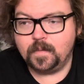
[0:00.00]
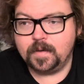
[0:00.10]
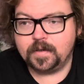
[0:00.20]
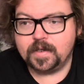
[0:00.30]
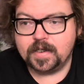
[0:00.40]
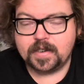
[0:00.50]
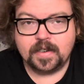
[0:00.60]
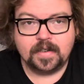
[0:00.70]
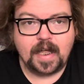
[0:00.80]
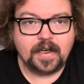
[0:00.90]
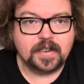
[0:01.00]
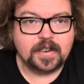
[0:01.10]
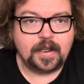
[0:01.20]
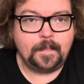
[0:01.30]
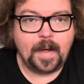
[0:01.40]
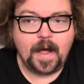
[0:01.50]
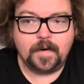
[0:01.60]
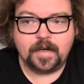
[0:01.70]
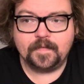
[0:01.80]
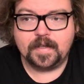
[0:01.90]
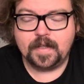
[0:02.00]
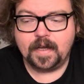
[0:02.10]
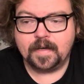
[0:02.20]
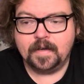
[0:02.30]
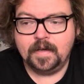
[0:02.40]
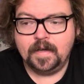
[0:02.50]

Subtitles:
wilderness and had to sleep out and everything.